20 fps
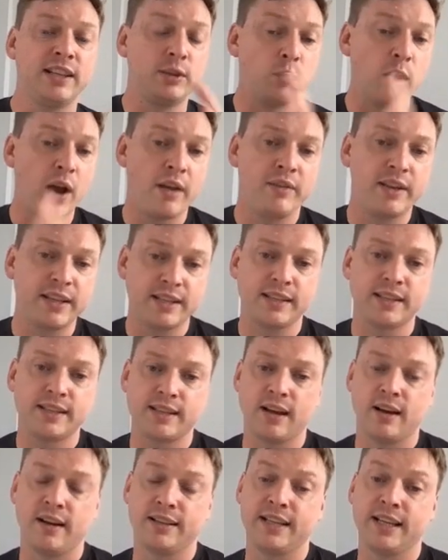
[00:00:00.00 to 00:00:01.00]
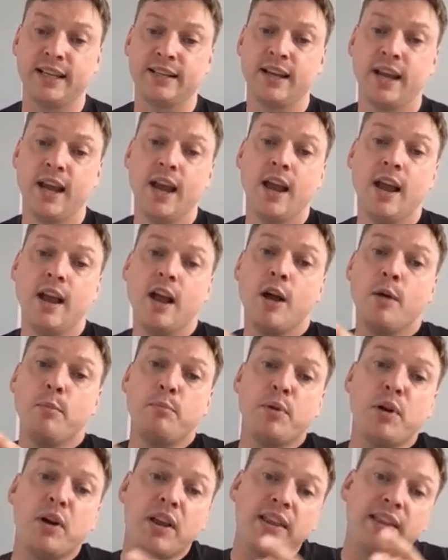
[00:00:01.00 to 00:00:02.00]
is where this has started.
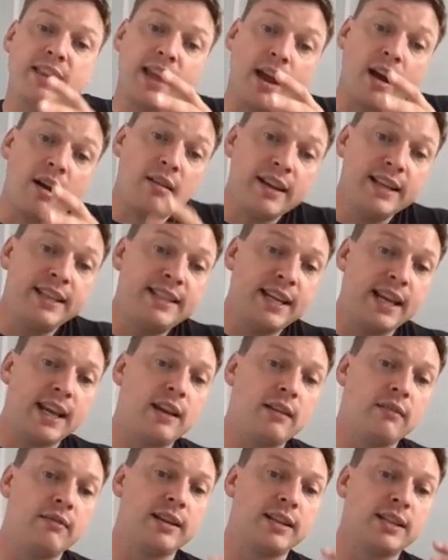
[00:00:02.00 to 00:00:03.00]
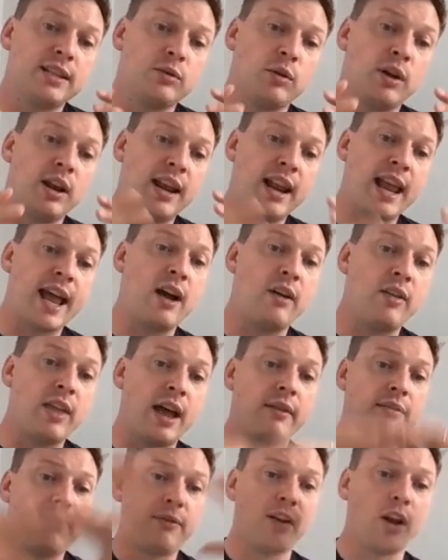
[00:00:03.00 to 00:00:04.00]
But the idea is to allow
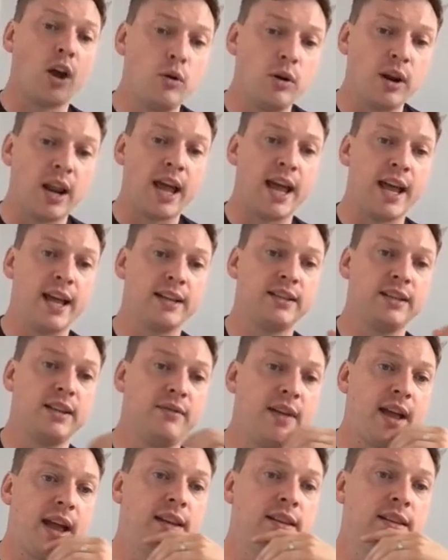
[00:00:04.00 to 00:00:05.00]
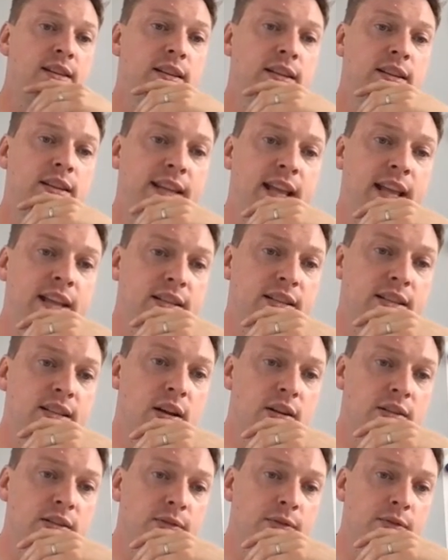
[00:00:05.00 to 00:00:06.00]
that flow layer to then
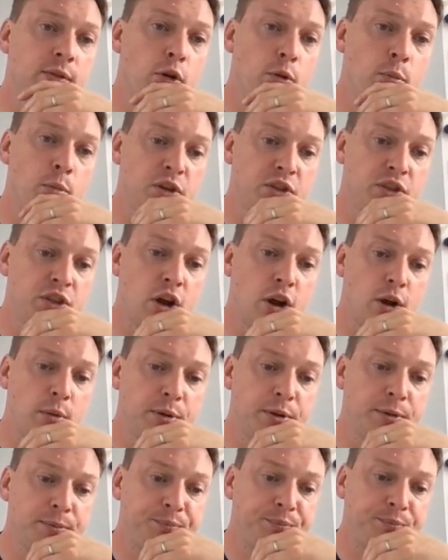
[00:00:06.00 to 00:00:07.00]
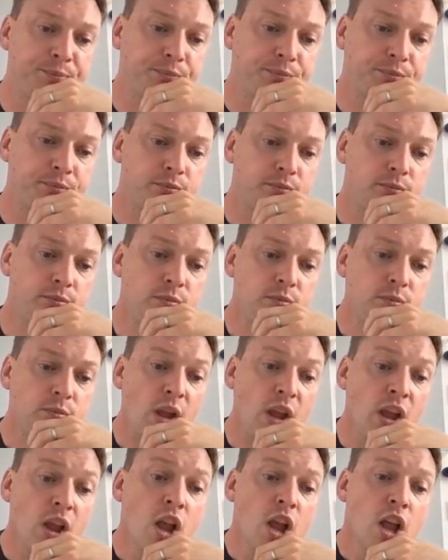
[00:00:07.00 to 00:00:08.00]
start to form on top.
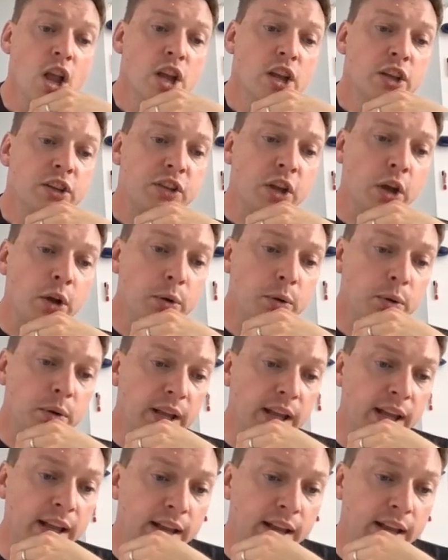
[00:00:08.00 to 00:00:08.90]
So